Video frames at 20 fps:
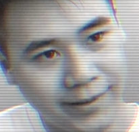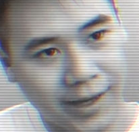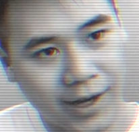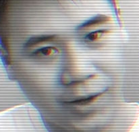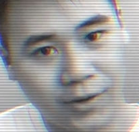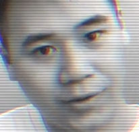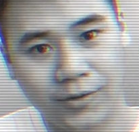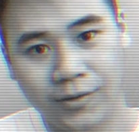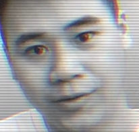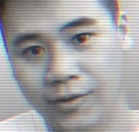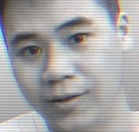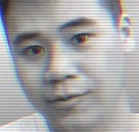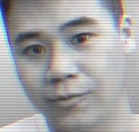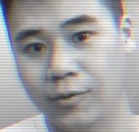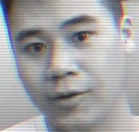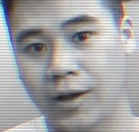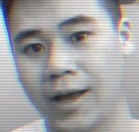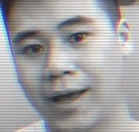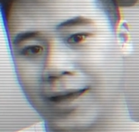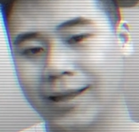down
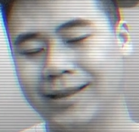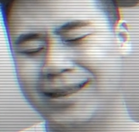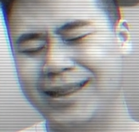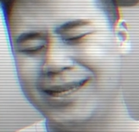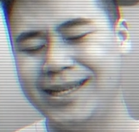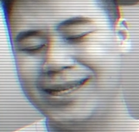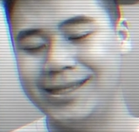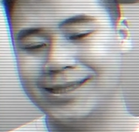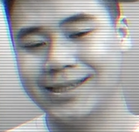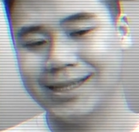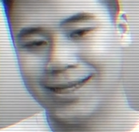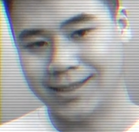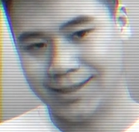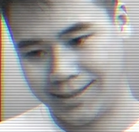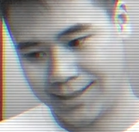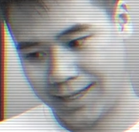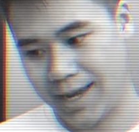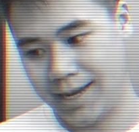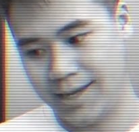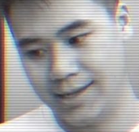at least a
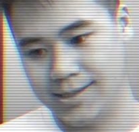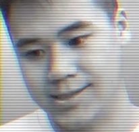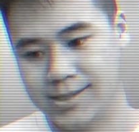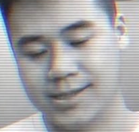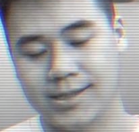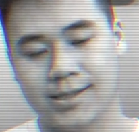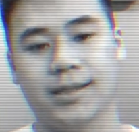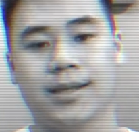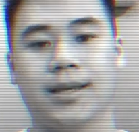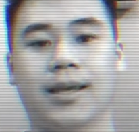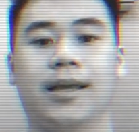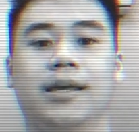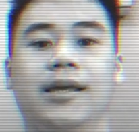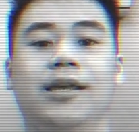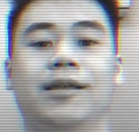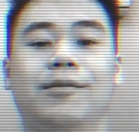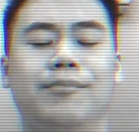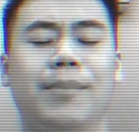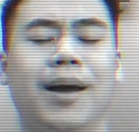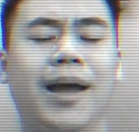size.
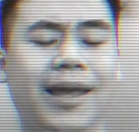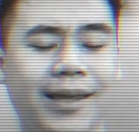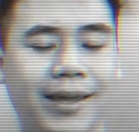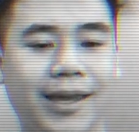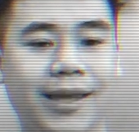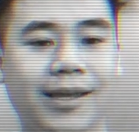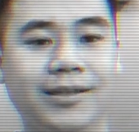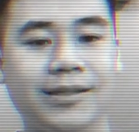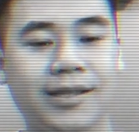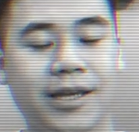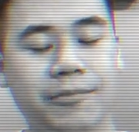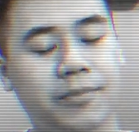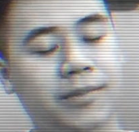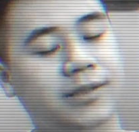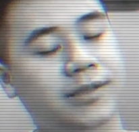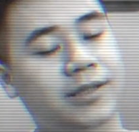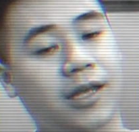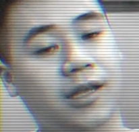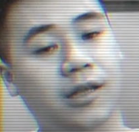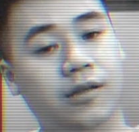In my case, I'm a
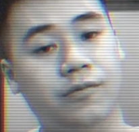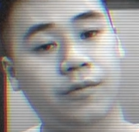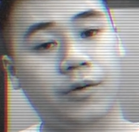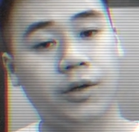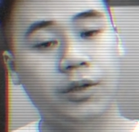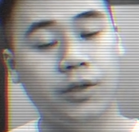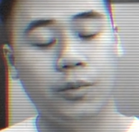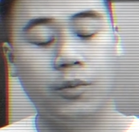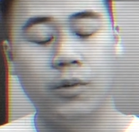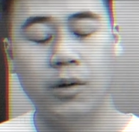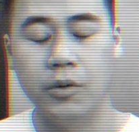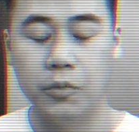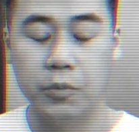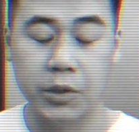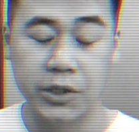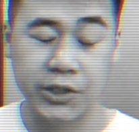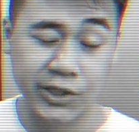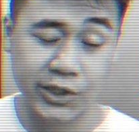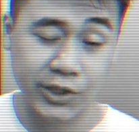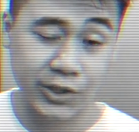size 41,
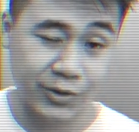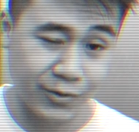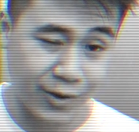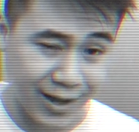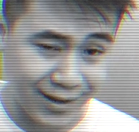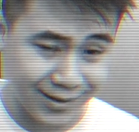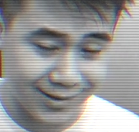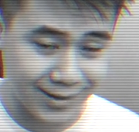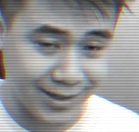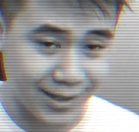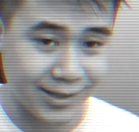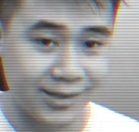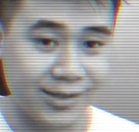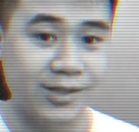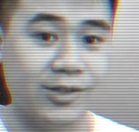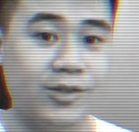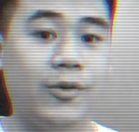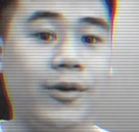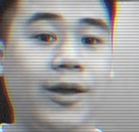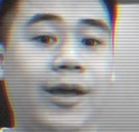which translates
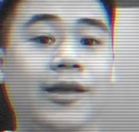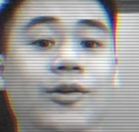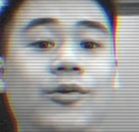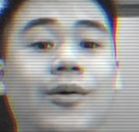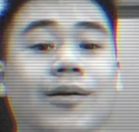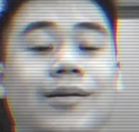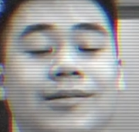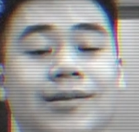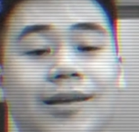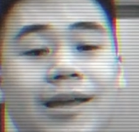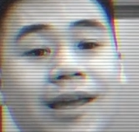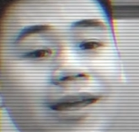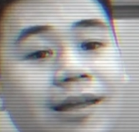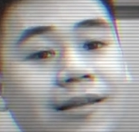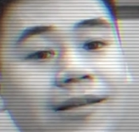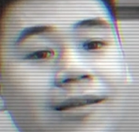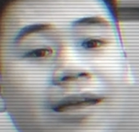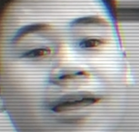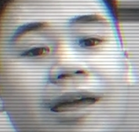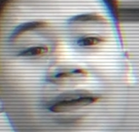to a US 8,